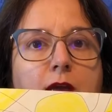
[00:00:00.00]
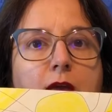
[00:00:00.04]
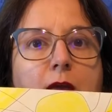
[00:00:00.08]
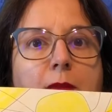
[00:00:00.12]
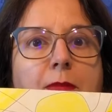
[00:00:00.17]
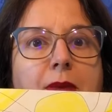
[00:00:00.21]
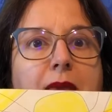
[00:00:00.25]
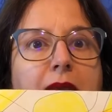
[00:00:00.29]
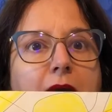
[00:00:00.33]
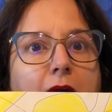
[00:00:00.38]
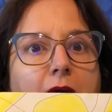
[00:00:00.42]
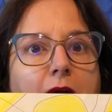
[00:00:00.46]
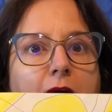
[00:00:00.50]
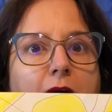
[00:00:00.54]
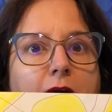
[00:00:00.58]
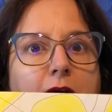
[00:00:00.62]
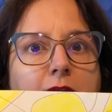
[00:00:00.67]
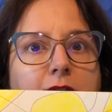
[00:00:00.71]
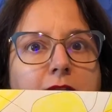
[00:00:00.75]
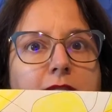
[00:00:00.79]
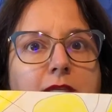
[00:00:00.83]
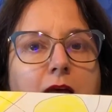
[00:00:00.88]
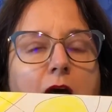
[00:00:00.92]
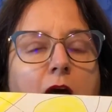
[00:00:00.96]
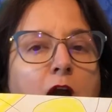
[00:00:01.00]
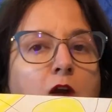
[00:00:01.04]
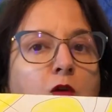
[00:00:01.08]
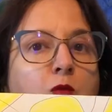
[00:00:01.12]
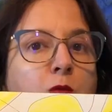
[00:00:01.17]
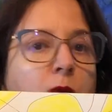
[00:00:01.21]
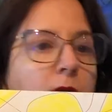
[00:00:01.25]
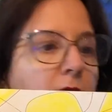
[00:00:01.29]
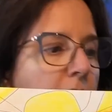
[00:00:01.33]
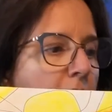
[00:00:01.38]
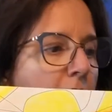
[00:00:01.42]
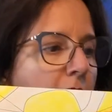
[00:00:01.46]
because I
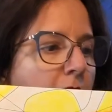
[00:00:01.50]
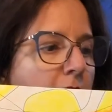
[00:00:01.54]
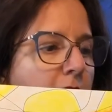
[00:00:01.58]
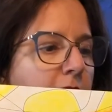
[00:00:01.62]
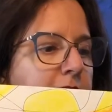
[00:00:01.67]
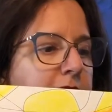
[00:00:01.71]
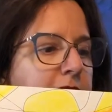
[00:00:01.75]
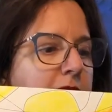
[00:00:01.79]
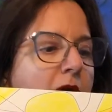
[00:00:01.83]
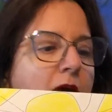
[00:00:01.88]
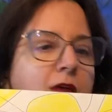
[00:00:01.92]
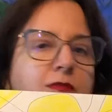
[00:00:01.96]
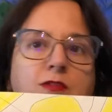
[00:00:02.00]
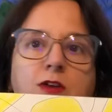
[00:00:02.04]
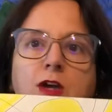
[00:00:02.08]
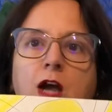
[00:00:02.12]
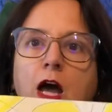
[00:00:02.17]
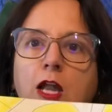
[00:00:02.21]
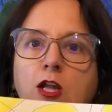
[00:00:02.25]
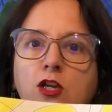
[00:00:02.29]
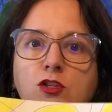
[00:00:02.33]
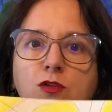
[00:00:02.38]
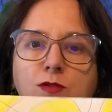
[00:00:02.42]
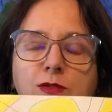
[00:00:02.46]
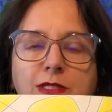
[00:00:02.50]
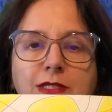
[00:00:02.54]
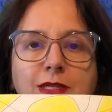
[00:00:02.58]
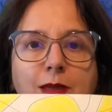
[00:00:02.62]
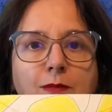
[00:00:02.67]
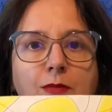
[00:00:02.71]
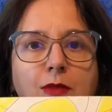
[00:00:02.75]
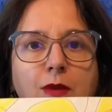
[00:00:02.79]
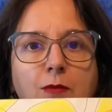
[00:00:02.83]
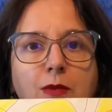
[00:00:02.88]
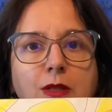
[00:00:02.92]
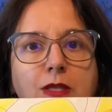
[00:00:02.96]
realize I've got to do
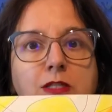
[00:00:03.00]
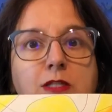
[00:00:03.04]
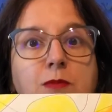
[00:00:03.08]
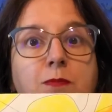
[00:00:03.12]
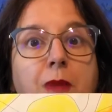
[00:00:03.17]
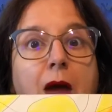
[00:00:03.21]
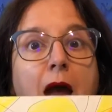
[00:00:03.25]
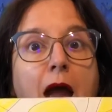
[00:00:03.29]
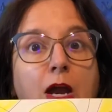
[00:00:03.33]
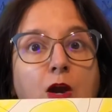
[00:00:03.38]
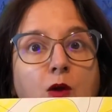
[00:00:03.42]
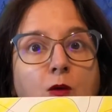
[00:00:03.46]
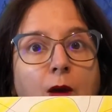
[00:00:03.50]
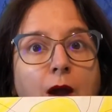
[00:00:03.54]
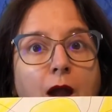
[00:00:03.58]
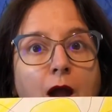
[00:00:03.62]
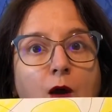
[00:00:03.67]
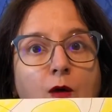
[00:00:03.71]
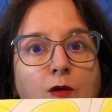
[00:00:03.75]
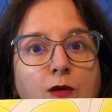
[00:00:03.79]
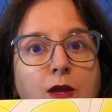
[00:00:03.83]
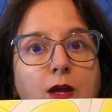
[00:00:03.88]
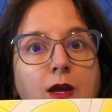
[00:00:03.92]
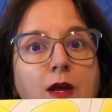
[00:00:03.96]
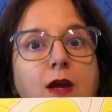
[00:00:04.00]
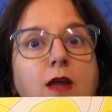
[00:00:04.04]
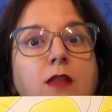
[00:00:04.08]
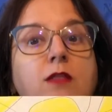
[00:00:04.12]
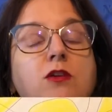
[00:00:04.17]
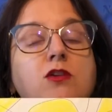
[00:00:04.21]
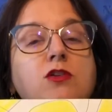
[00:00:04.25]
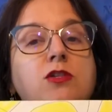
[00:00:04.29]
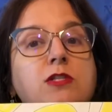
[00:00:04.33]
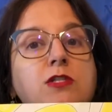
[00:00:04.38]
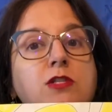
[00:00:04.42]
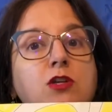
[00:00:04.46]
something with this background.
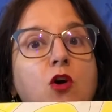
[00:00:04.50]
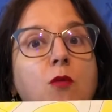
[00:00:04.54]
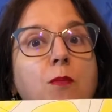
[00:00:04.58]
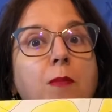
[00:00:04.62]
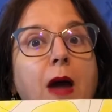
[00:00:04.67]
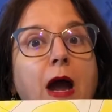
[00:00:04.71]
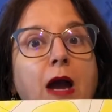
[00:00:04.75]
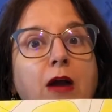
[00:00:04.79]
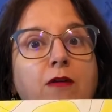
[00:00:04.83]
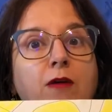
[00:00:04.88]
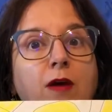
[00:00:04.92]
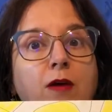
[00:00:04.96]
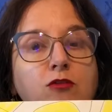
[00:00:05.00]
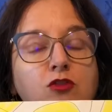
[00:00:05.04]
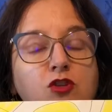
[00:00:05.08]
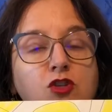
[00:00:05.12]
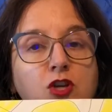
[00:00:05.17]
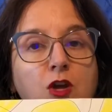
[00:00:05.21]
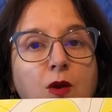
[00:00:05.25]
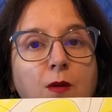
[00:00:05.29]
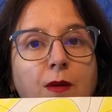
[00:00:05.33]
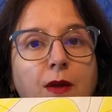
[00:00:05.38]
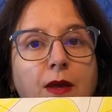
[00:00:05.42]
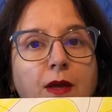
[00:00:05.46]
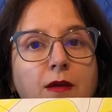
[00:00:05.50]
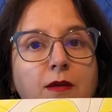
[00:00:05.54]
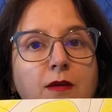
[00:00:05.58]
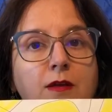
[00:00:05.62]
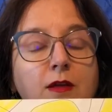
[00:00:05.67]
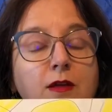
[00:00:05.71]
There's still background showing.